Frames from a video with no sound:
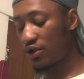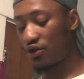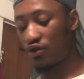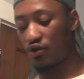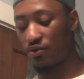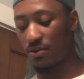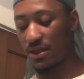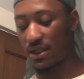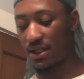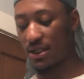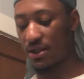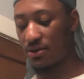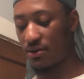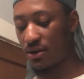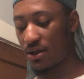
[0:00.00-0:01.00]
Too much
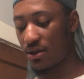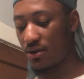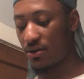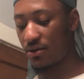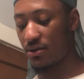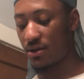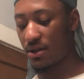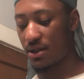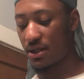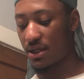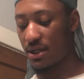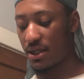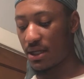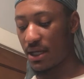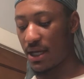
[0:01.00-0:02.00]
shit going on.
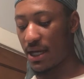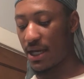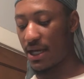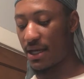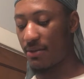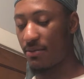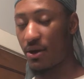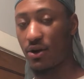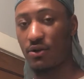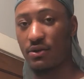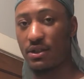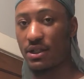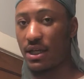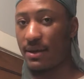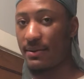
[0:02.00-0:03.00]
And Myrtle
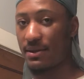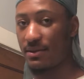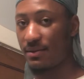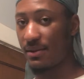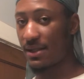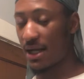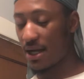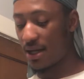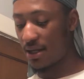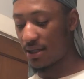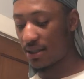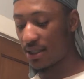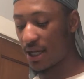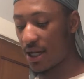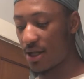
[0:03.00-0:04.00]
just gave me some za.
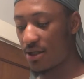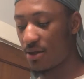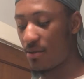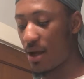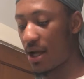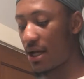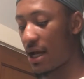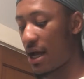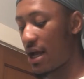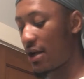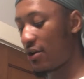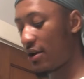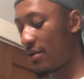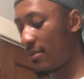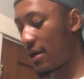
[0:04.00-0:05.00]
Shout out to my god
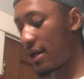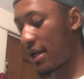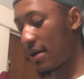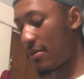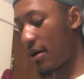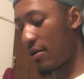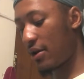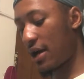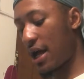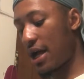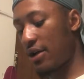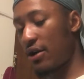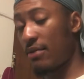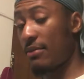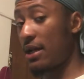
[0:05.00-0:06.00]
grandma. Like, my
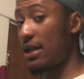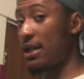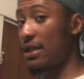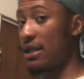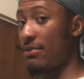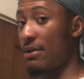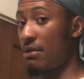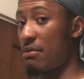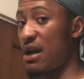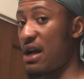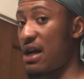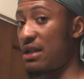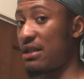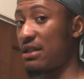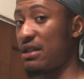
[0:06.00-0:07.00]
god grandma looked at me in my
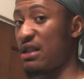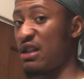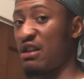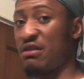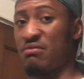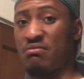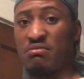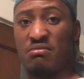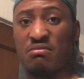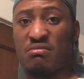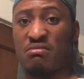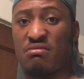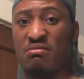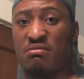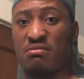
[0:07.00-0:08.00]
eyes and said,
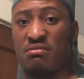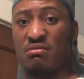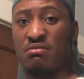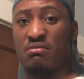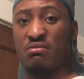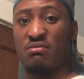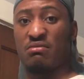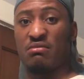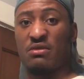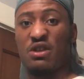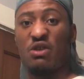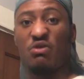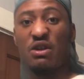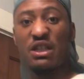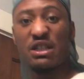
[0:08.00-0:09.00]

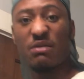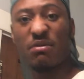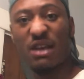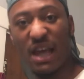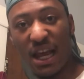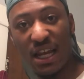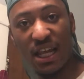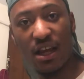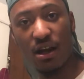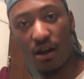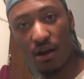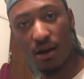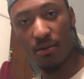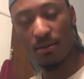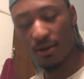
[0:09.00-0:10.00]
"You need some Cali
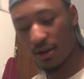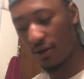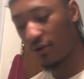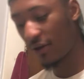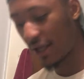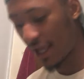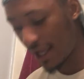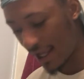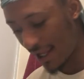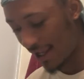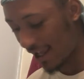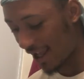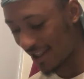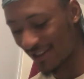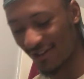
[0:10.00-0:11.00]
herb on game."